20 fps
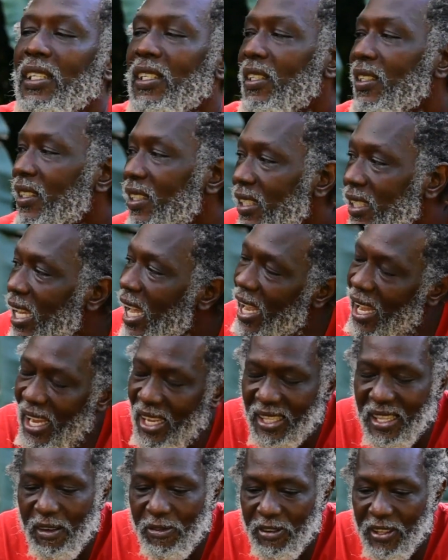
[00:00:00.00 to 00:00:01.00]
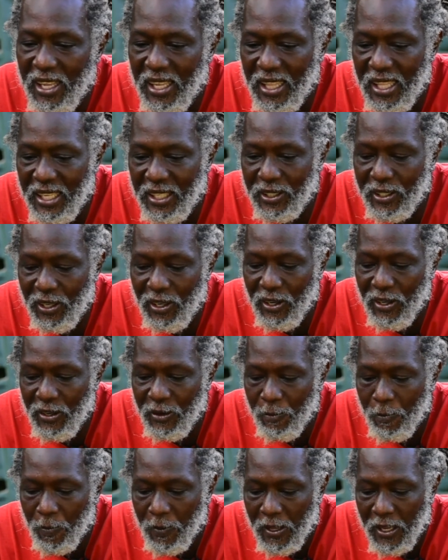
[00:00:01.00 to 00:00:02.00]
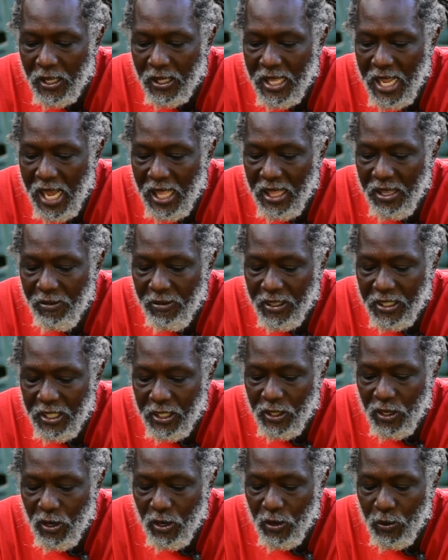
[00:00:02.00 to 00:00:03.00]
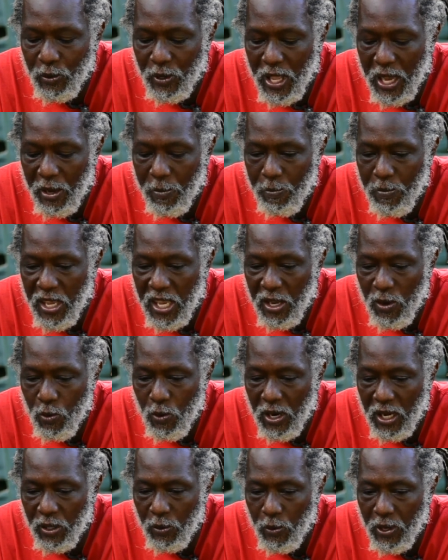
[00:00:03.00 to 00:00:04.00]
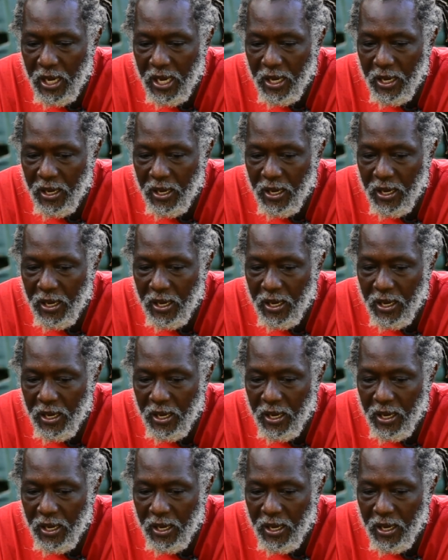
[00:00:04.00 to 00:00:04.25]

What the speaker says: Yeah, definitely. So that liberty now would be one where